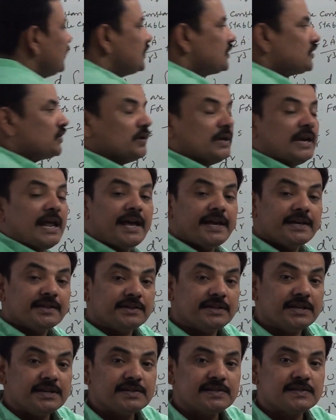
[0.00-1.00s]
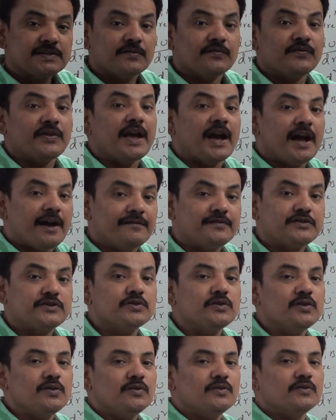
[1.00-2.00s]
So like this we have
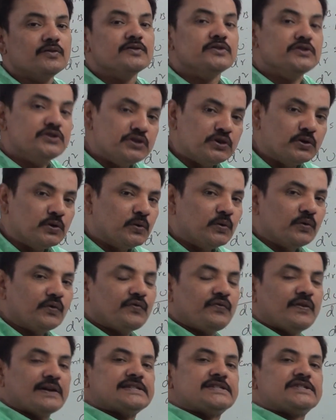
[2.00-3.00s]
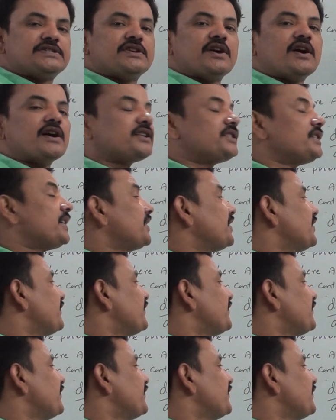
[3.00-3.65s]
to do. First order